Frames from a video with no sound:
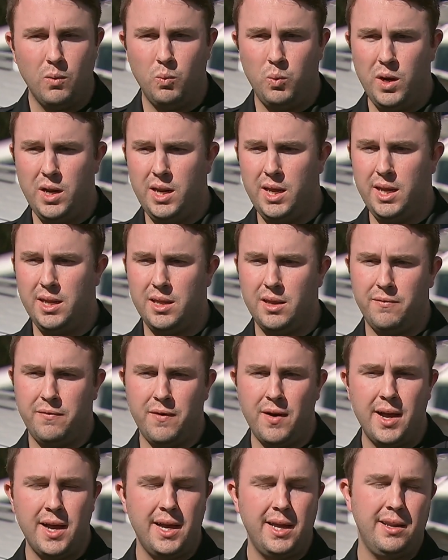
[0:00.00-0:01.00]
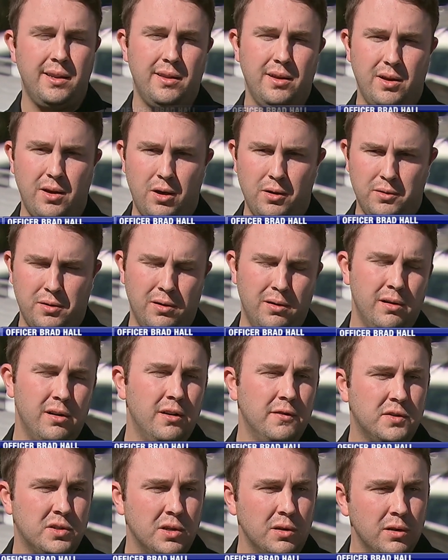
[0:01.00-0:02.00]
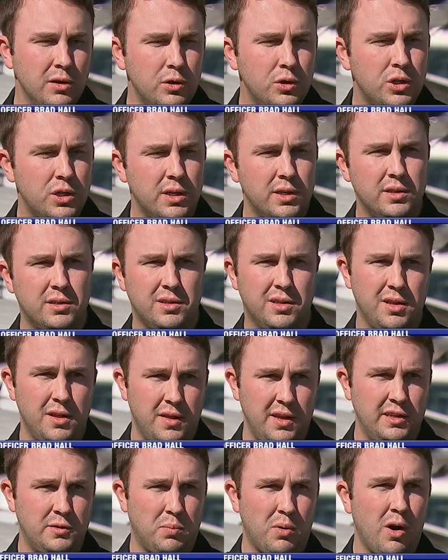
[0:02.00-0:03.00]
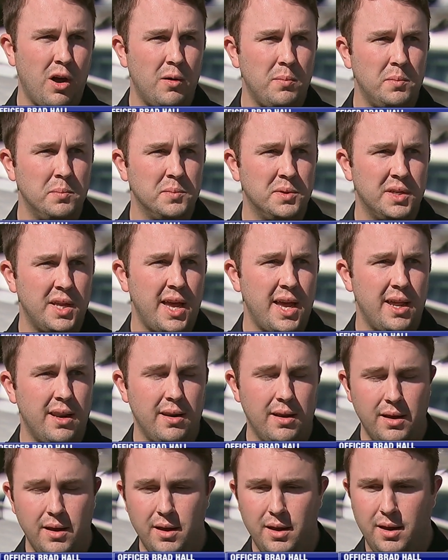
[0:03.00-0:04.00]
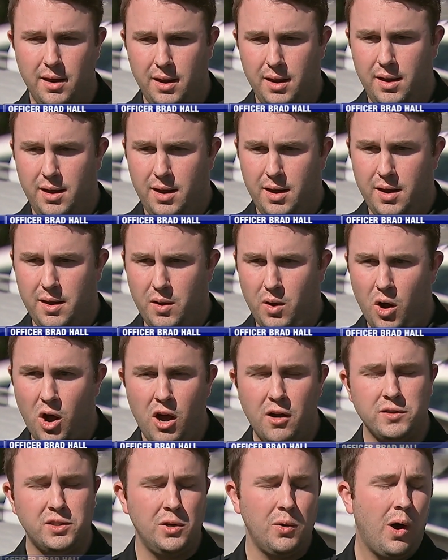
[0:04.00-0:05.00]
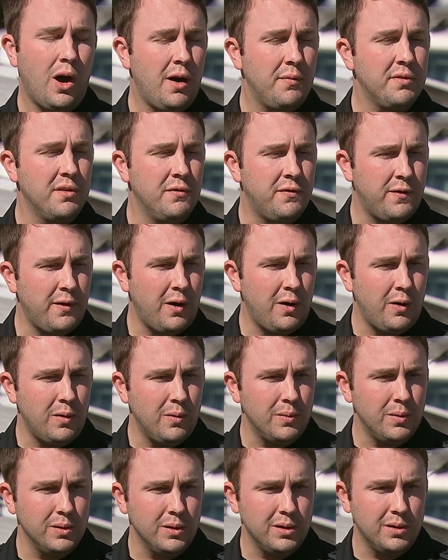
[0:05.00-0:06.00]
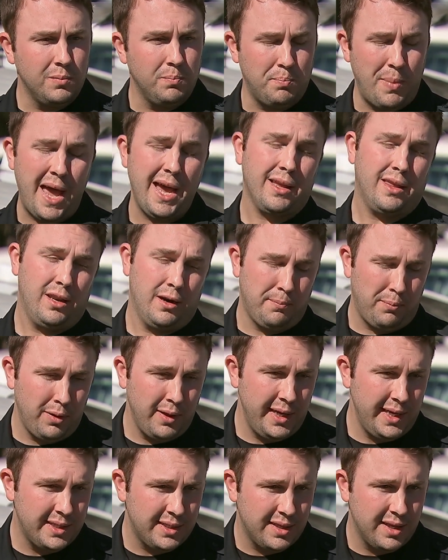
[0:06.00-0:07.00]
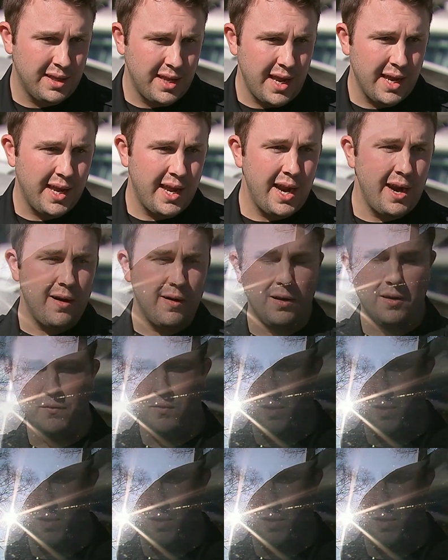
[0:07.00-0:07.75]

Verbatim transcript: We need to find alternative solutions to these problems that also often fall back to the police to take care of.